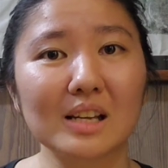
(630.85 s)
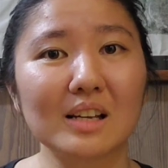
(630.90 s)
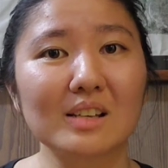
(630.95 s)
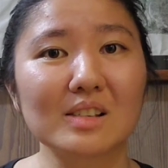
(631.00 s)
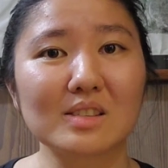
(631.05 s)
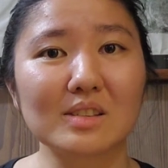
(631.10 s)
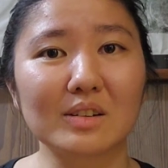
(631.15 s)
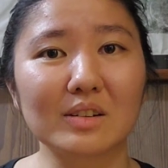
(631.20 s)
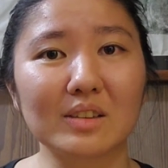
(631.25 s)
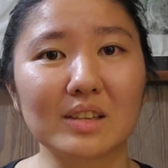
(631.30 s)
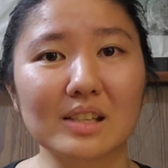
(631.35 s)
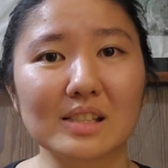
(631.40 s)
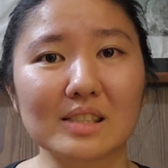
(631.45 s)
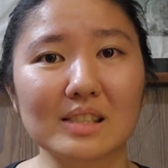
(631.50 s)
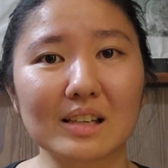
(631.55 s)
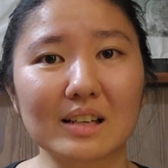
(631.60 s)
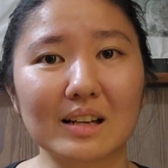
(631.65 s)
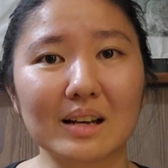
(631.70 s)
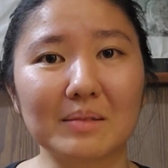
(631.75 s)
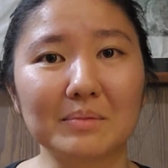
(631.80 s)
So does
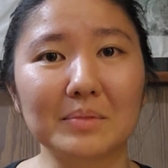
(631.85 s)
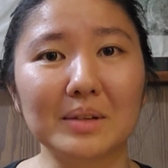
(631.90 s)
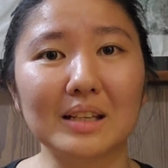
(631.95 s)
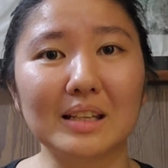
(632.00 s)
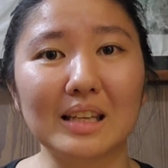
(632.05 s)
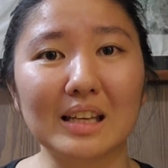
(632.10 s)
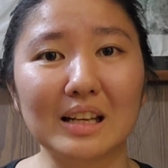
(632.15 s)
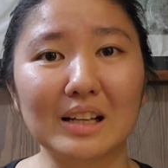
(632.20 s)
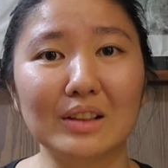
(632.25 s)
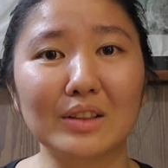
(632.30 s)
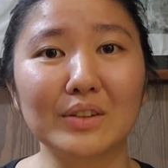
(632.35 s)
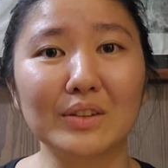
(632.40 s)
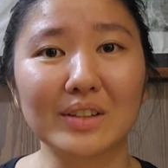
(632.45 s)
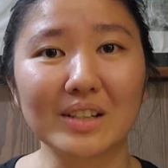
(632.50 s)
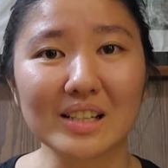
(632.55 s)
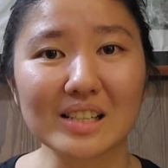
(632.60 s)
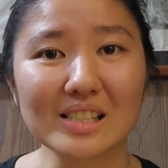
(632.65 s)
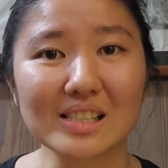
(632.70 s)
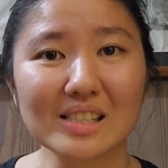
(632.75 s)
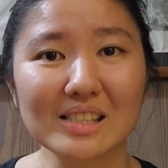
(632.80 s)
the Campania
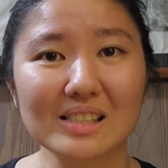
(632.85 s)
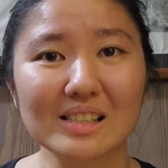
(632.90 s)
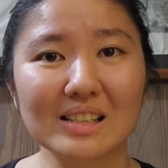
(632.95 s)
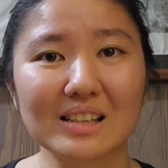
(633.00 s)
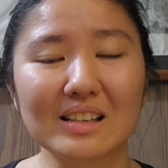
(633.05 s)
Lures.